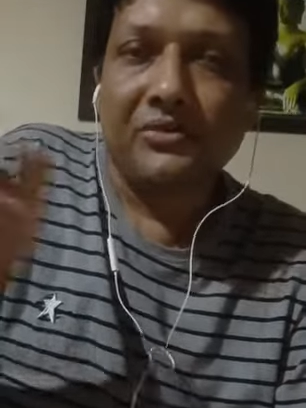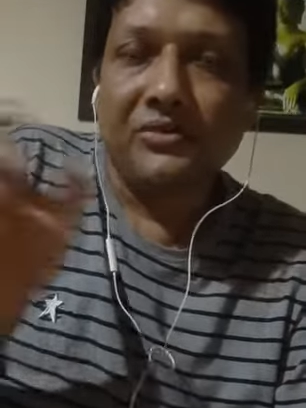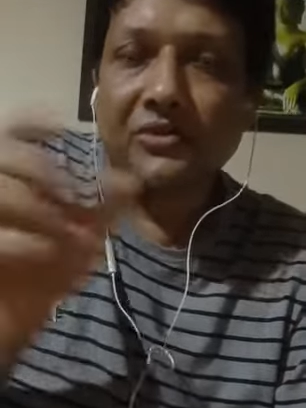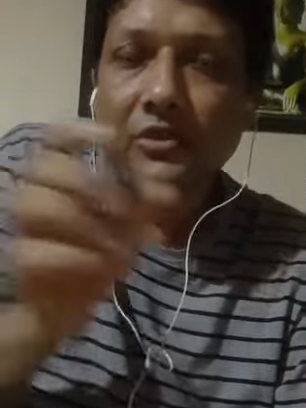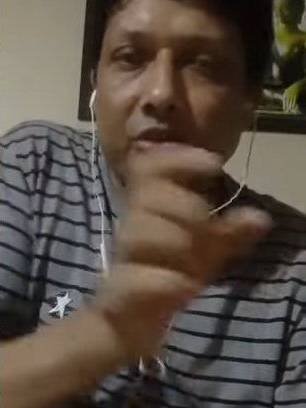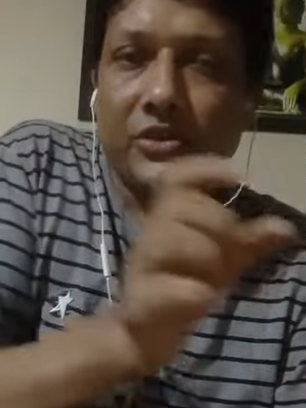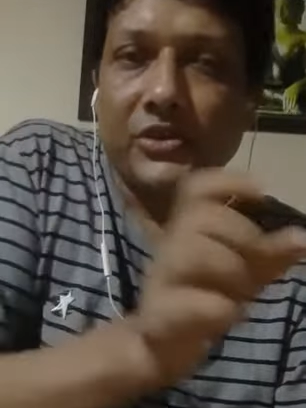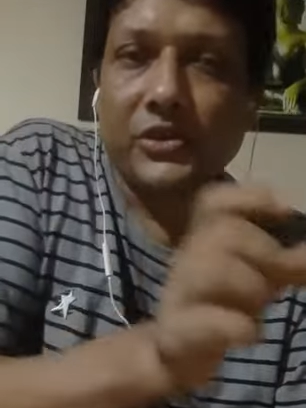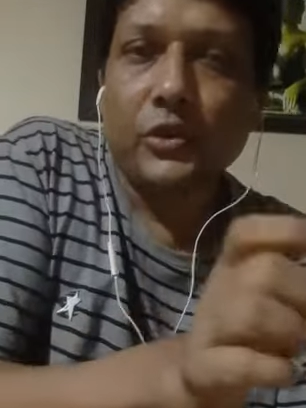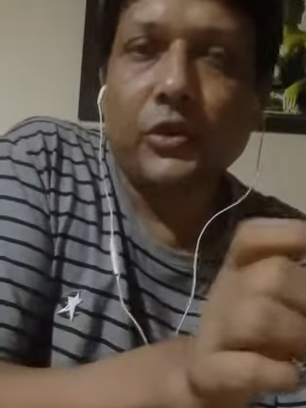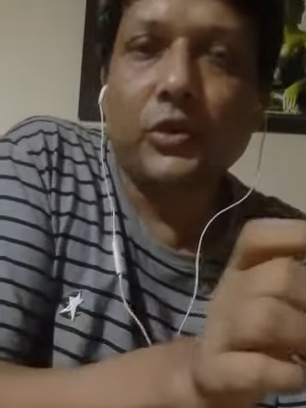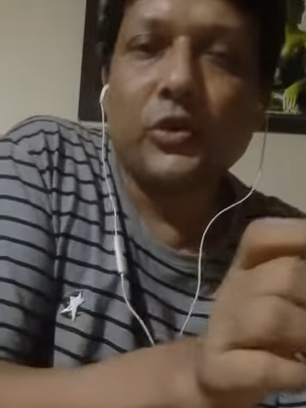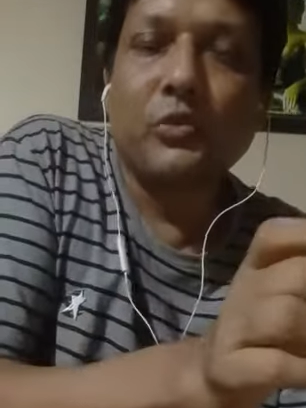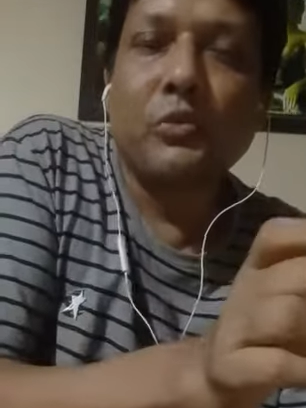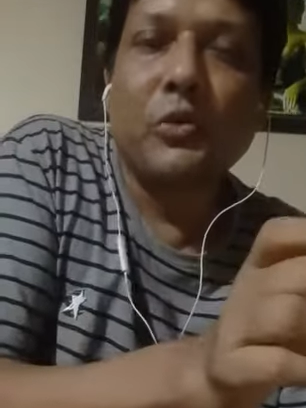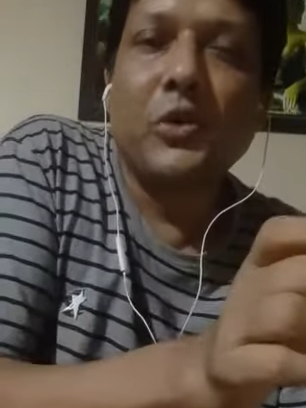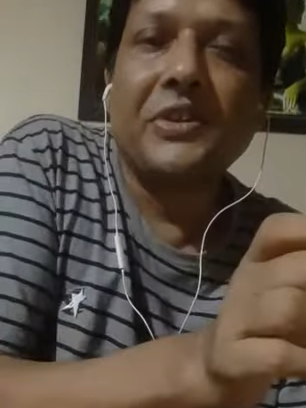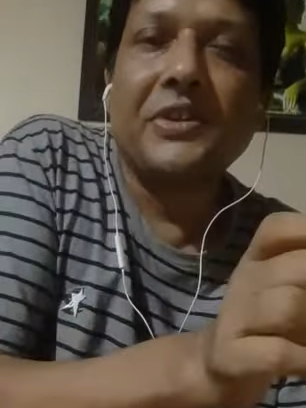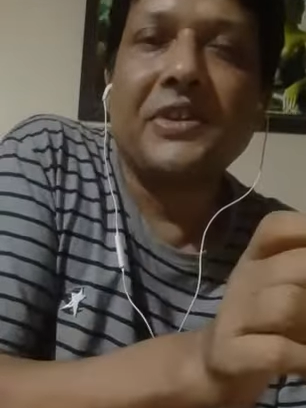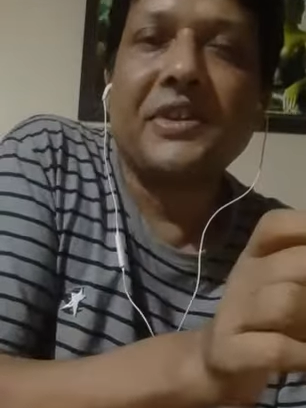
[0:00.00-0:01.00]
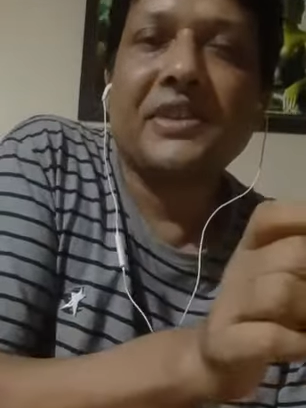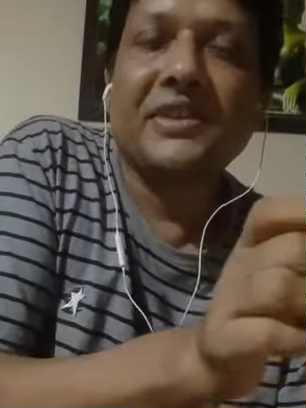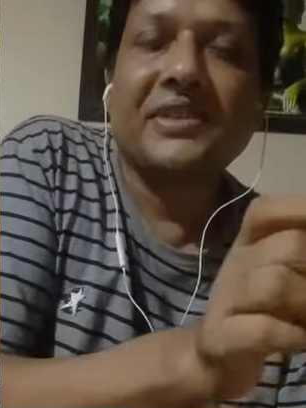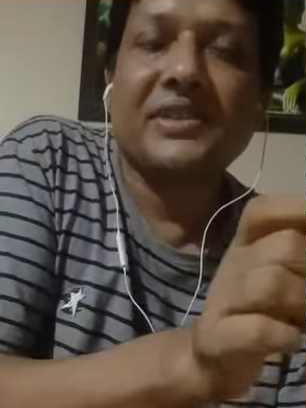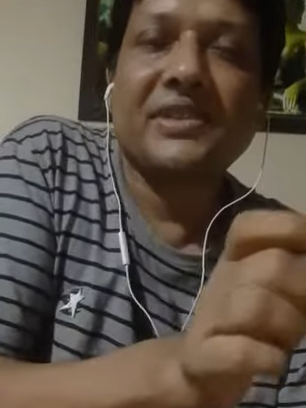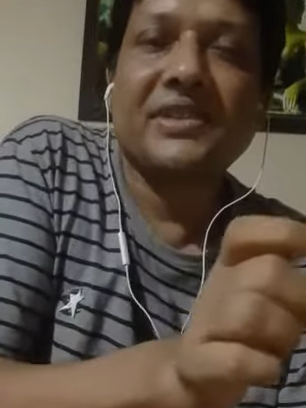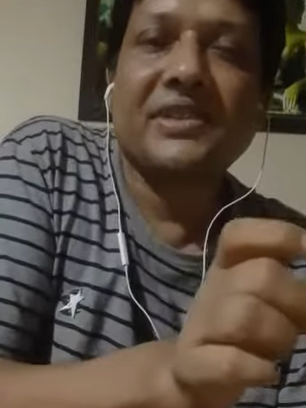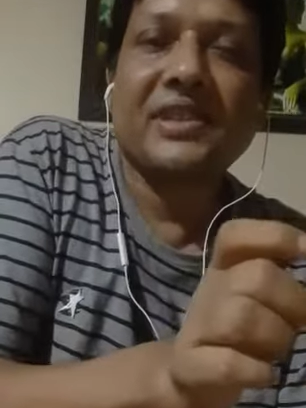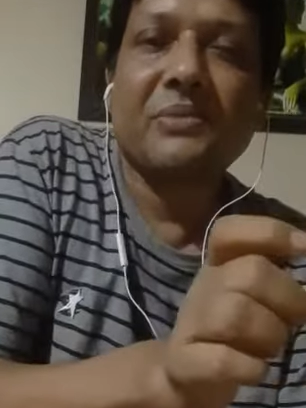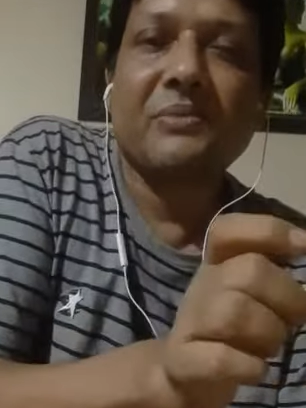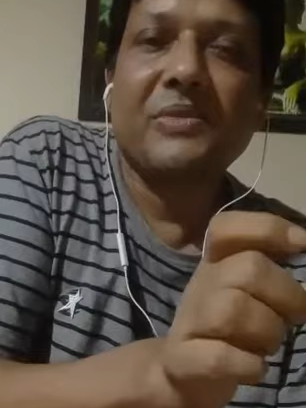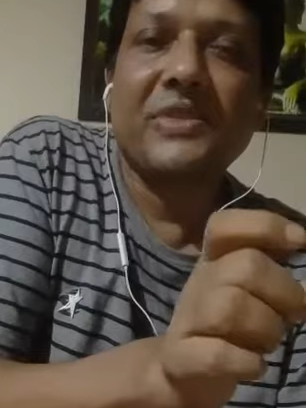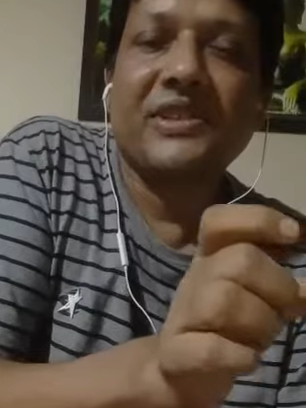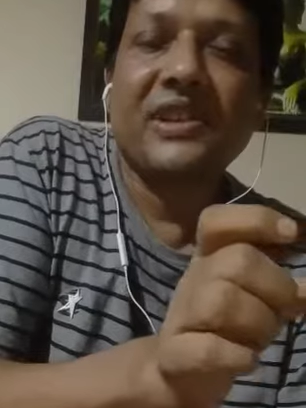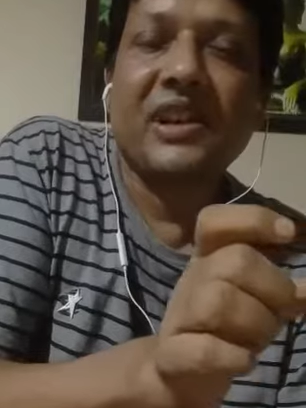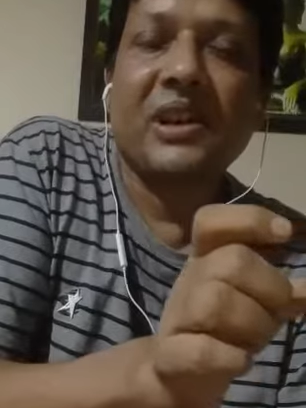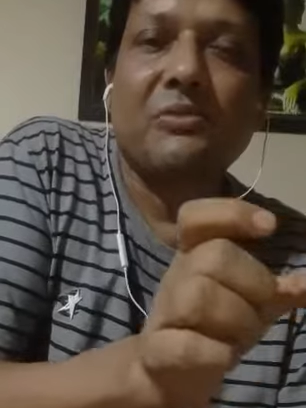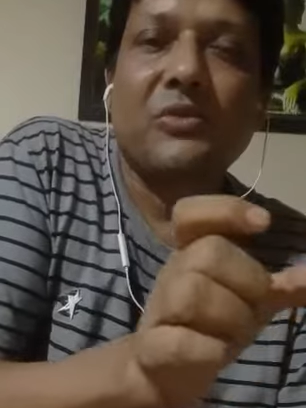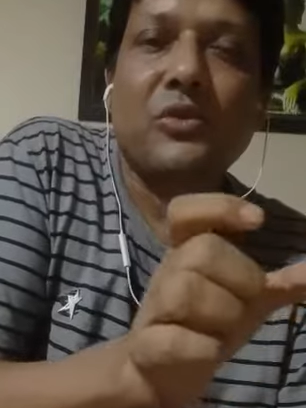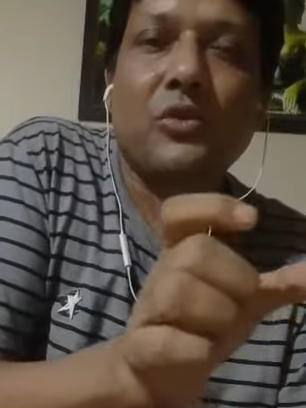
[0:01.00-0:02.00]
for CO2 monitoring system, as
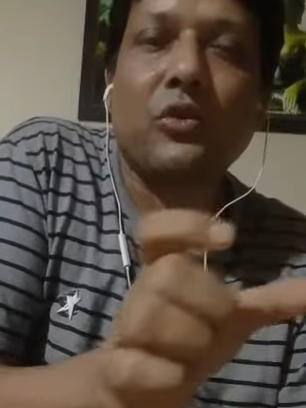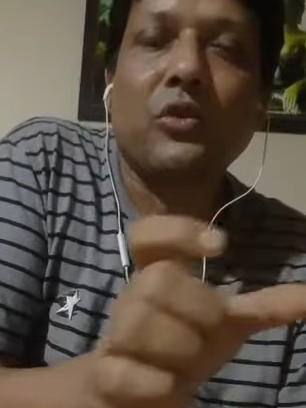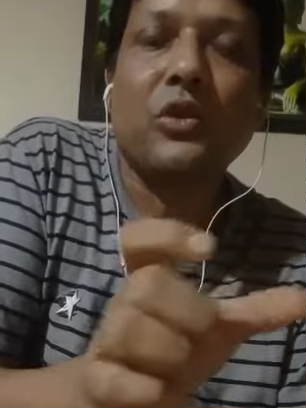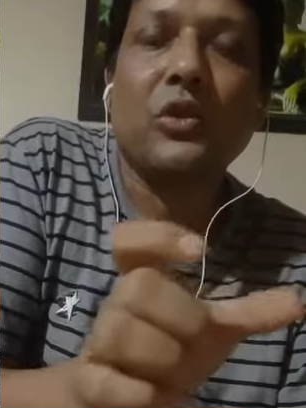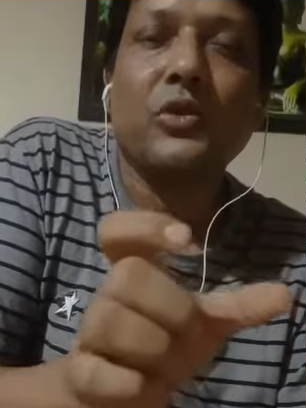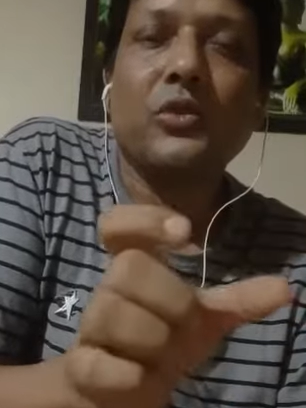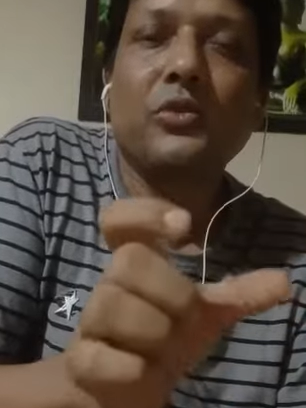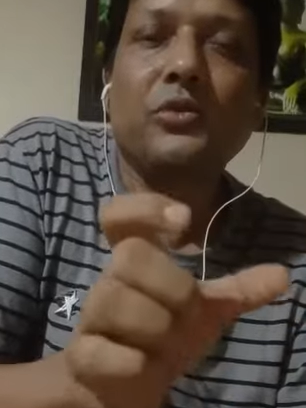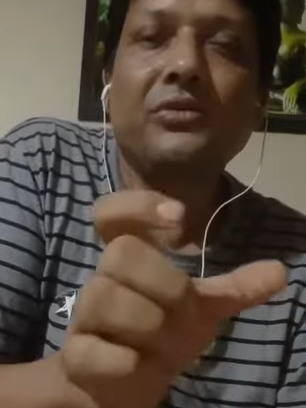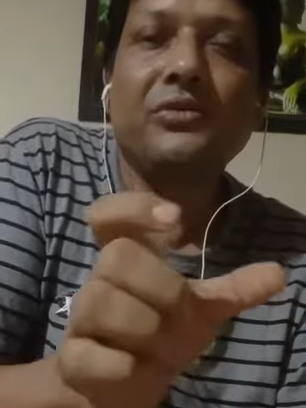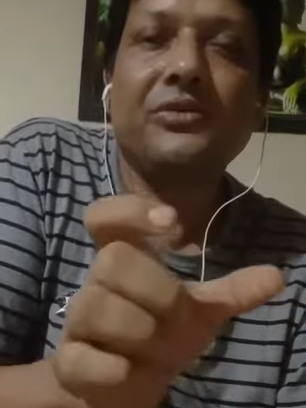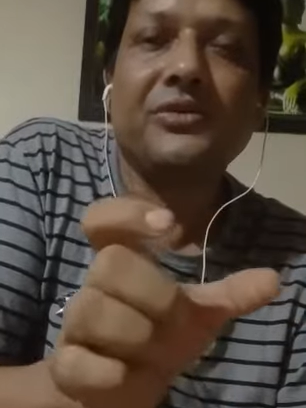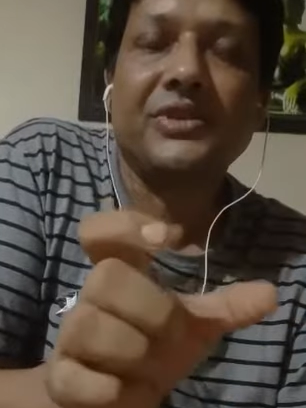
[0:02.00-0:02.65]
I have told you,